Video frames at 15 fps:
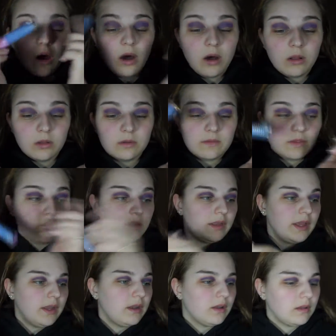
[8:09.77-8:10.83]
all over the
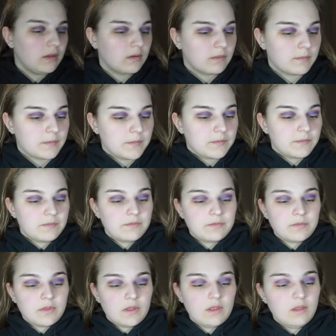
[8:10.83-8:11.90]
lid.
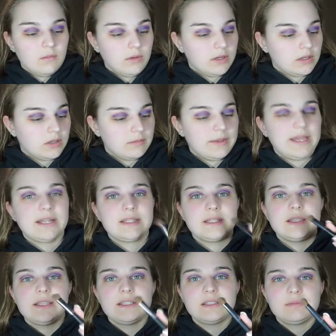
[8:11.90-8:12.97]
I'm going to go back
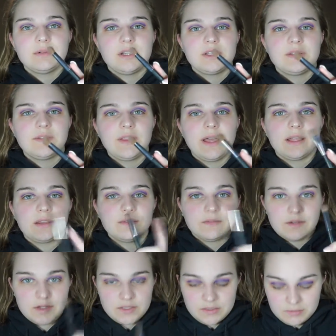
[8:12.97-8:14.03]
to this brush for that, the
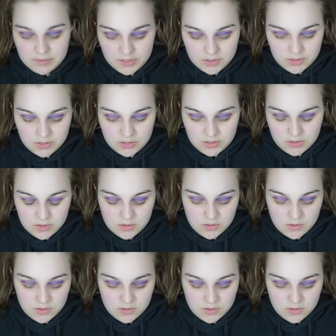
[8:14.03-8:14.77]
first brush.